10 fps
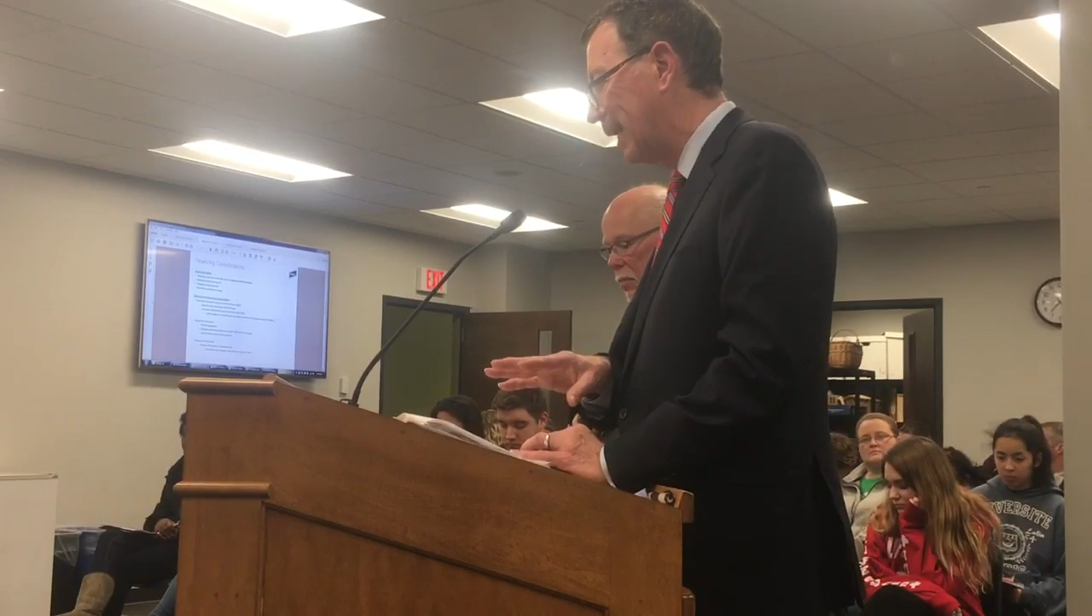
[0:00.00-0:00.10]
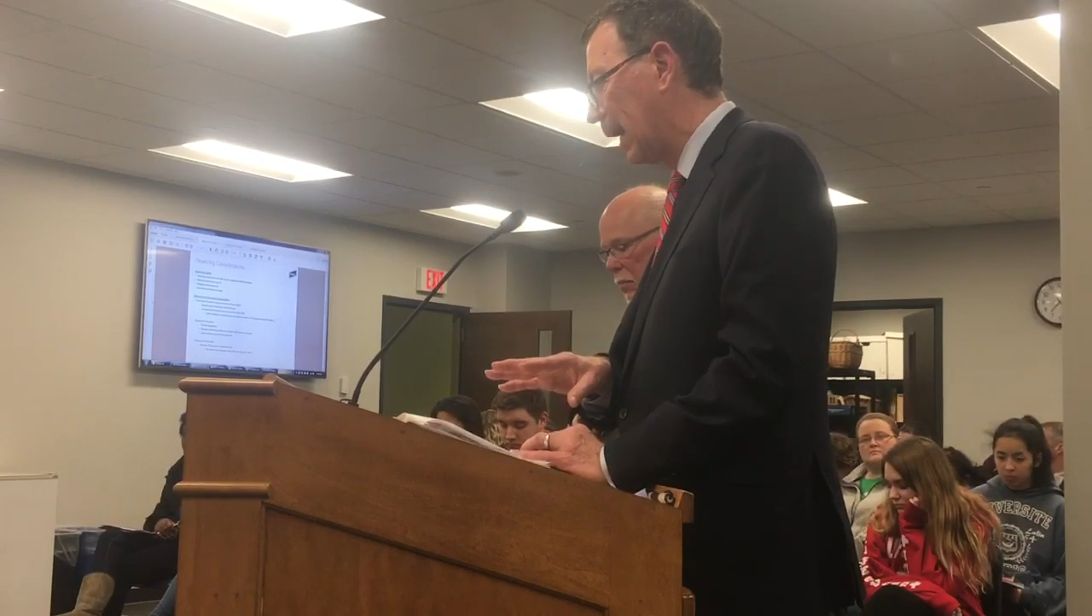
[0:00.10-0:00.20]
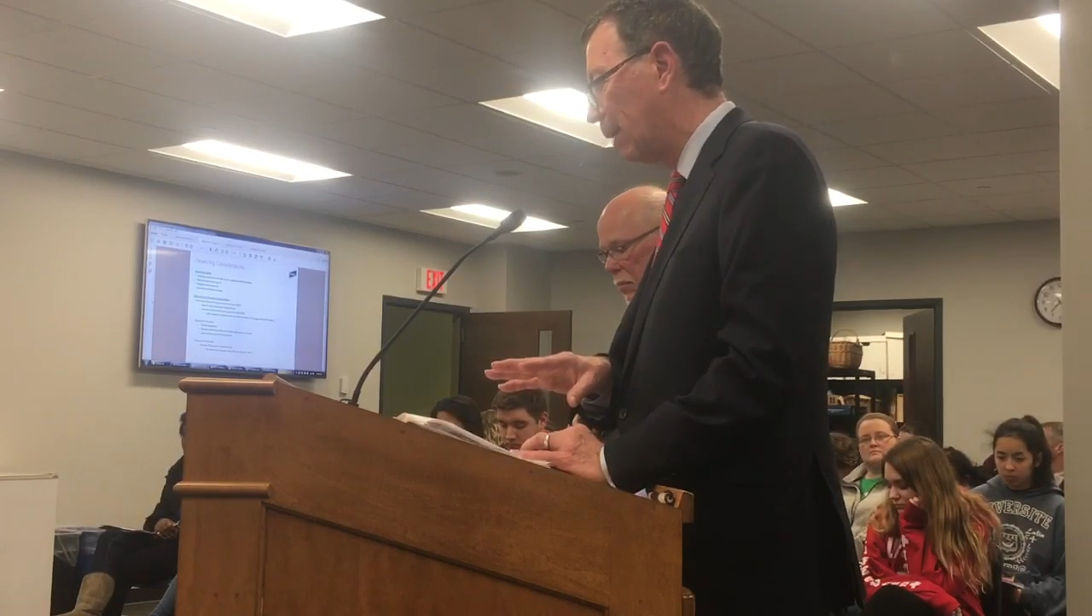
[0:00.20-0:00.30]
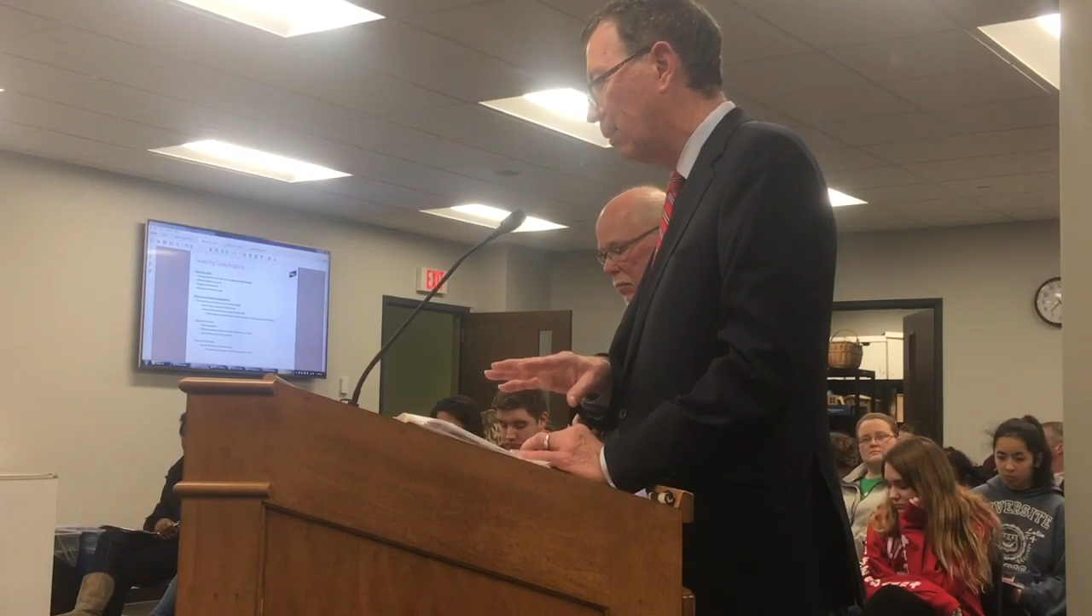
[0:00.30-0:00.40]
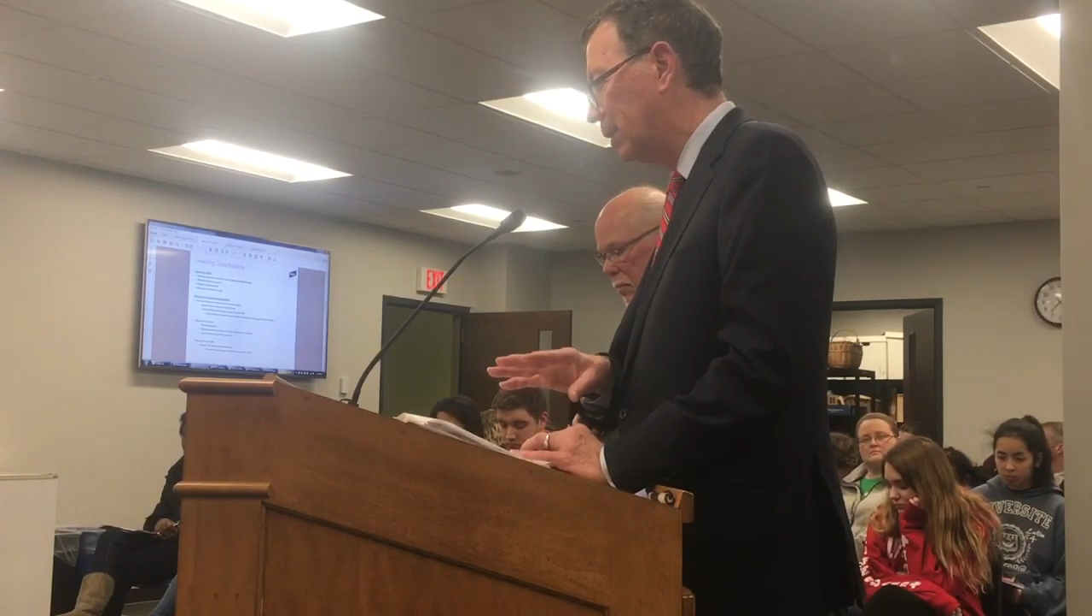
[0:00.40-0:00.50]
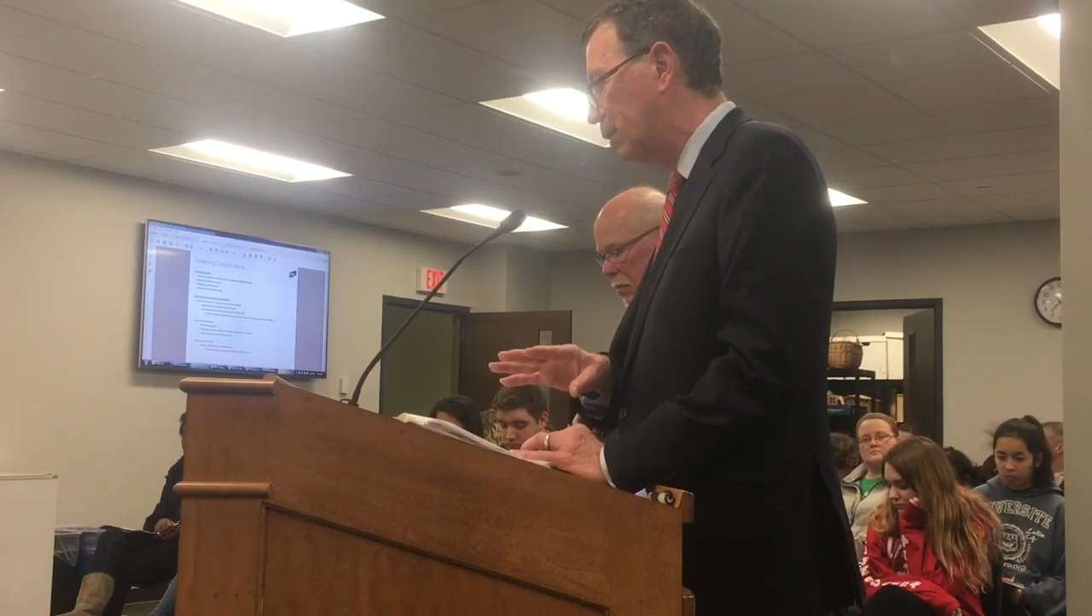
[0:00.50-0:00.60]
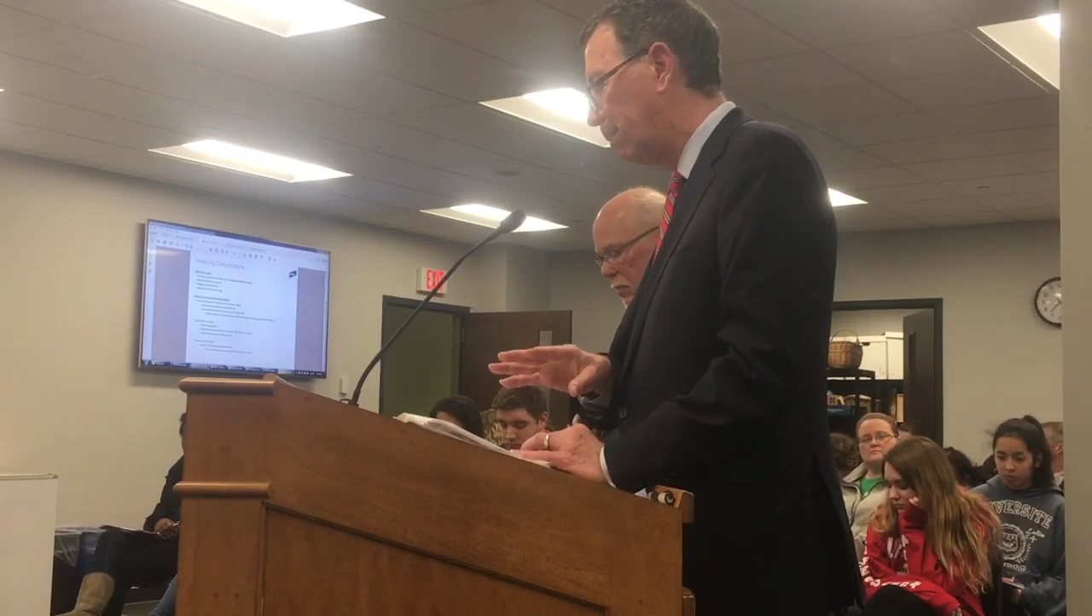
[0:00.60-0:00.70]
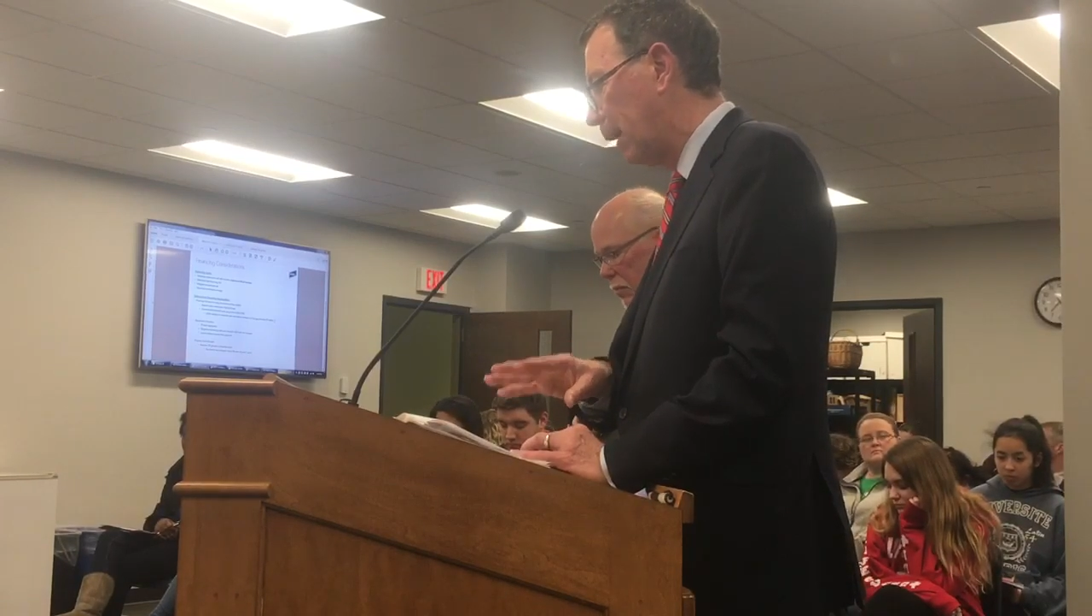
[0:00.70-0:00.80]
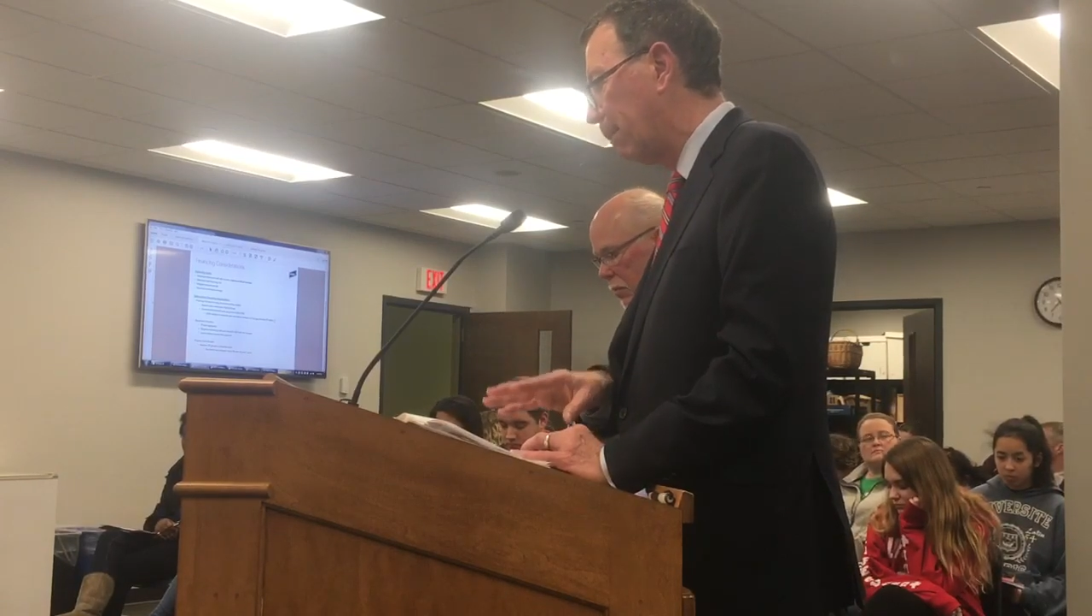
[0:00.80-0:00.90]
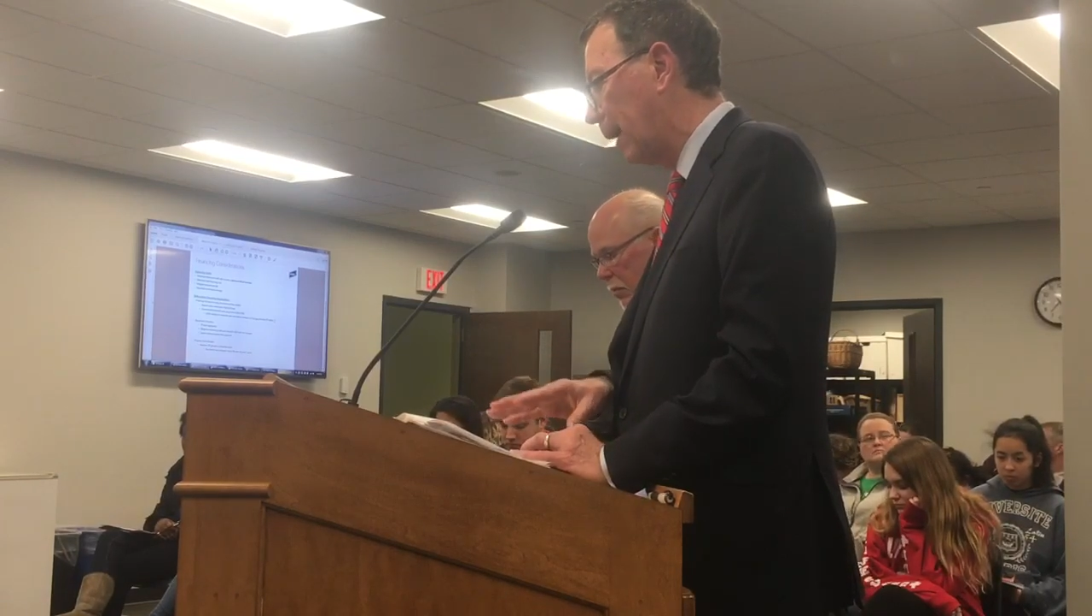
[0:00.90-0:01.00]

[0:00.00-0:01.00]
debt which is being